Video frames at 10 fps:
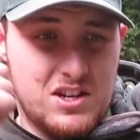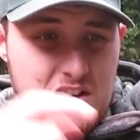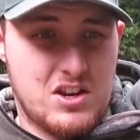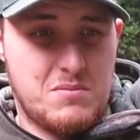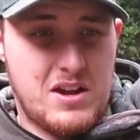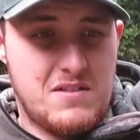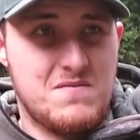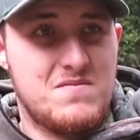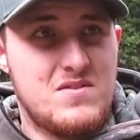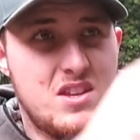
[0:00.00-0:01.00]
So you got about,
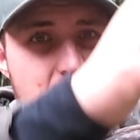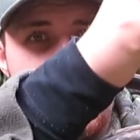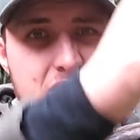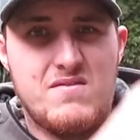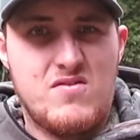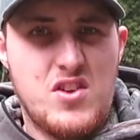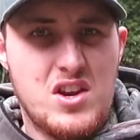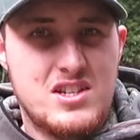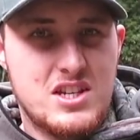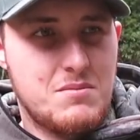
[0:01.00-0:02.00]
30
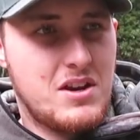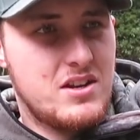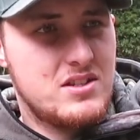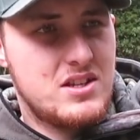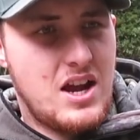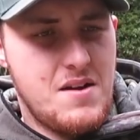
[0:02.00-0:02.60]
centimeters